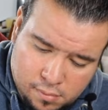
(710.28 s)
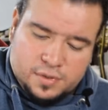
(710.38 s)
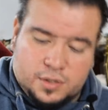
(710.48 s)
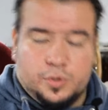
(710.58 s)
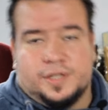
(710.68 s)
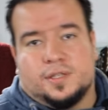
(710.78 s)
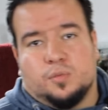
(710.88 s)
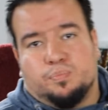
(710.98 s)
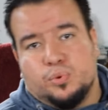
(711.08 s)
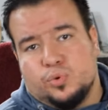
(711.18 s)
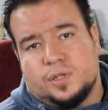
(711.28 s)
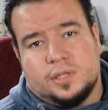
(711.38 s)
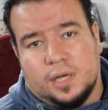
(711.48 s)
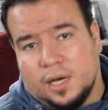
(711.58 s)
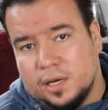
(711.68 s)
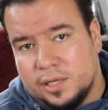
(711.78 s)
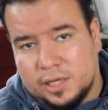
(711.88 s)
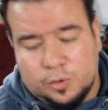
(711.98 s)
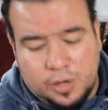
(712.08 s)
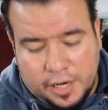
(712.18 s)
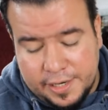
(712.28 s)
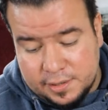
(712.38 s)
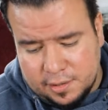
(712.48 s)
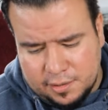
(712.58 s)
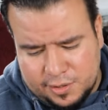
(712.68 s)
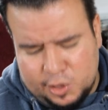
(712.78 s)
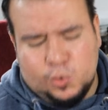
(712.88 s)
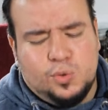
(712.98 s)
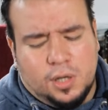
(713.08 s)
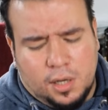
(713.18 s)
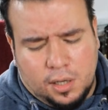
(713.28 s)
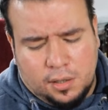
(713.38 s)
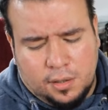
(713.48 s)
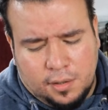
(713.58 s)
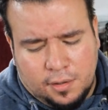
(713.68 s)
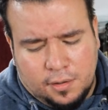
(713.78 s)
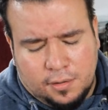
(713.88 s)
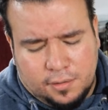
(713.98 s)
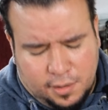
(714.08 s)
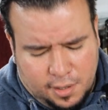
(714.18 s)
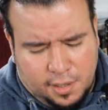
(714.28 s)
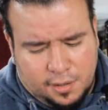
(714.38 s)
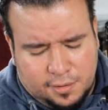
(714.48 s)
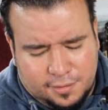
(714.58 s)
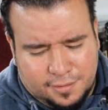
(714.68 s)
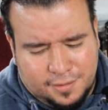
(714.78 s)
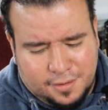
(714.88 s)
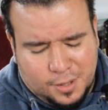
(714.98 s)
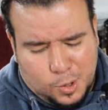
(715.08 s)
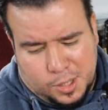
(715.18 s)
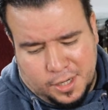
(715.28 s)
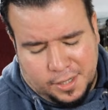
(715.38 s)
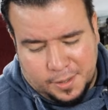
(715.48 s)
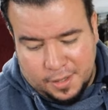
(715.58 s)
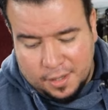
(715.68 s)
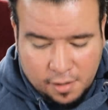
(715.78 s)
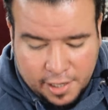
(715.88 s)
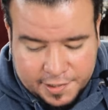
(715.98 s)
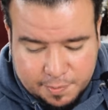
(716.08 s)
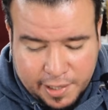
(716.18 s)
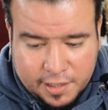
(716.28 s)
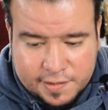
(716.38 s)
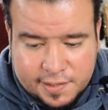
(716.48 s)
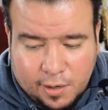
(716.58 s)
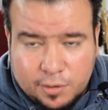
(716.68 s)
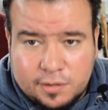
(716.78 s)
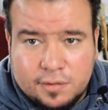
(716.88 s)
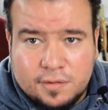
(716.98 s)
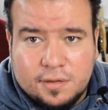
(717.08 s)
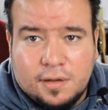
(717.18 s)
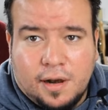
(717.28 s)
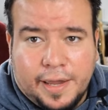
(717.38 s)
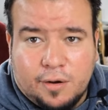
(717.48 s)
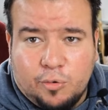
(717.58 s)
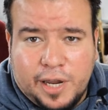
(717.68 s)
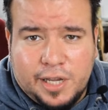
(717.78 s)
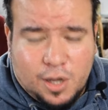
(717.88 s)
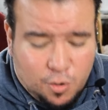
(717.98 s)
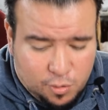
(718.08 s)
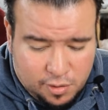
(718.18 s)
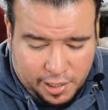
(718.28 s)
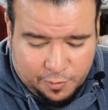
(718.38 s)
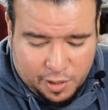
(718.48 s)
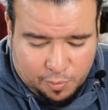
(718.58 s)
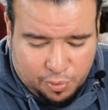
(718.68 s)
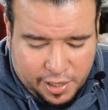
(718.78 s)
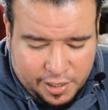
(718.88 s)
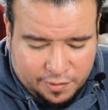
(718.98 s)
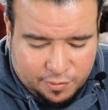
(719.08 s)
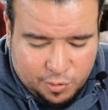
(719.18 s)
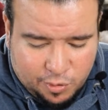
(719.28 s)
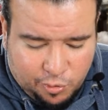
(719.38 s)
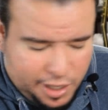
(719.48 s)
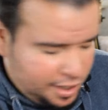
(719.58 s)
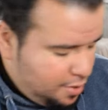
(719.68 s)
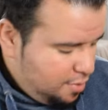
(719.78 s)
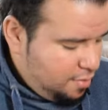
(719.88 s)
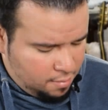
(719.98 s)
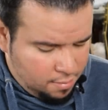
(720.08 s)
so it's a booster, equalizer, tuner, yeah. Okay, let's make it sound like a radio, like we are playing through a radio.